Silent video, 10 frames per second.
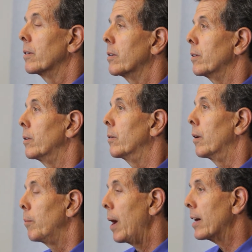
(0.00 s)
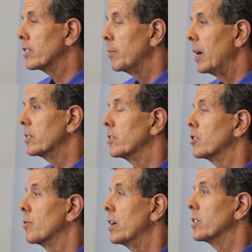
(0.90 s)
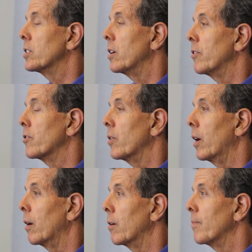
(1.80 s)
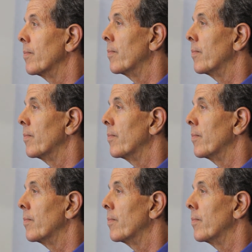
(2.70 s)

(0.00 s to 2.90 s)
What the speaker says: to maximize the stresses on the trailer.